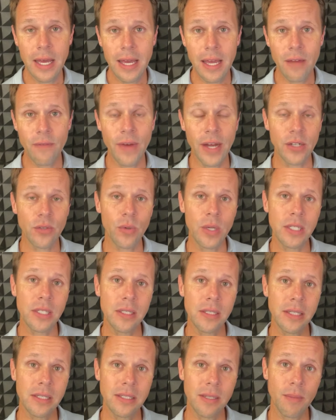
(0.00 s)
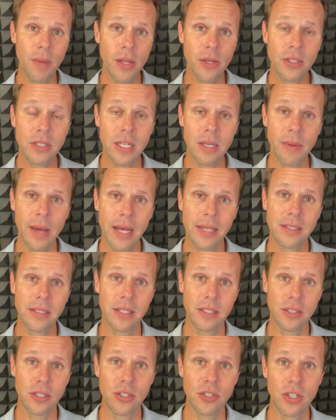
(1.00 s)
In fact, recently some other team asked
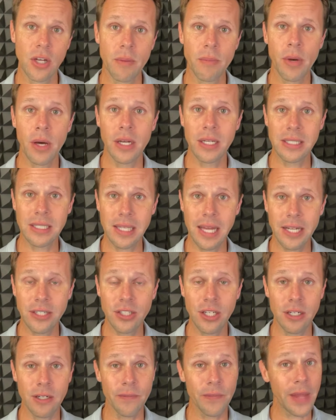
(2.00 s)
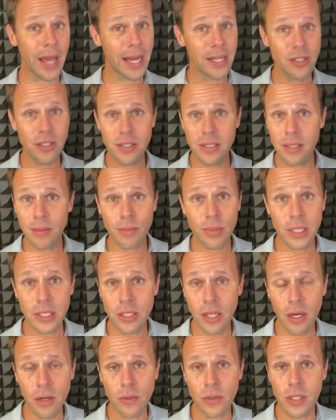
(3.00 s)
us to jump on a Slack channel. I just simply
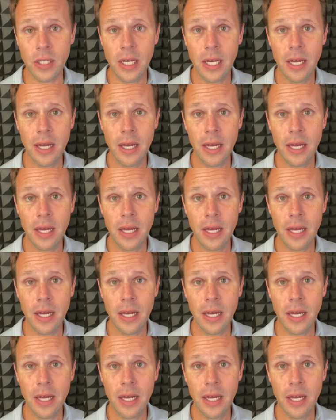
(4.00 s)
don't.